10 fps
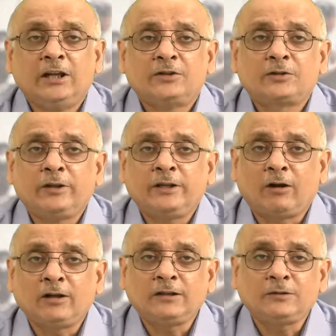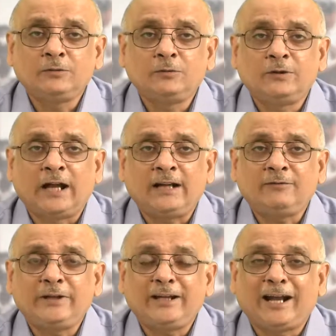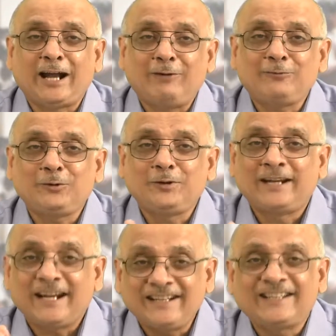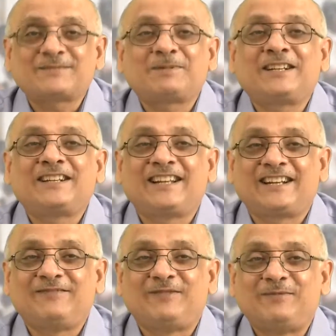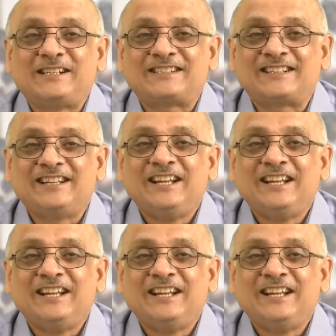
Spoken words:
So in order to do that, we have to get this particular information.